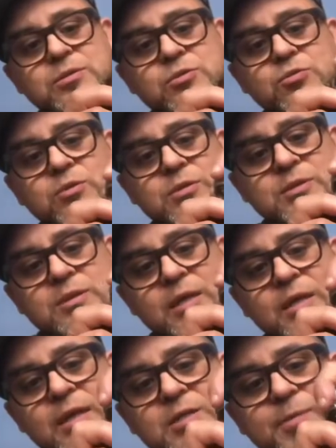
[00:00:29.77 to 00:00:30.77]
do this again.
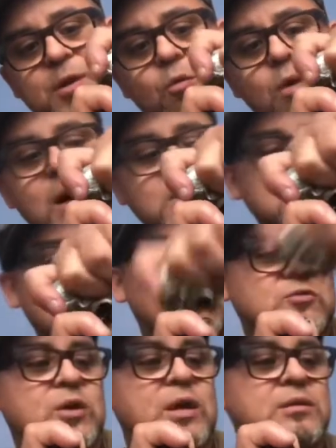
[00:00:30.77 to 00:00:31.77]
It's been a while since I've
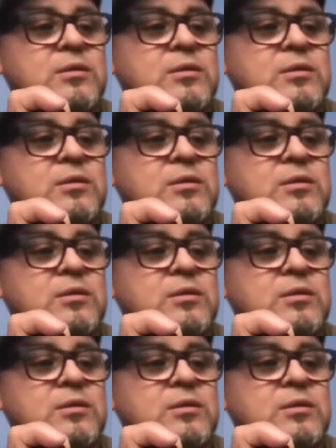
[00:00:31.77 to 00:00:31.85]
drank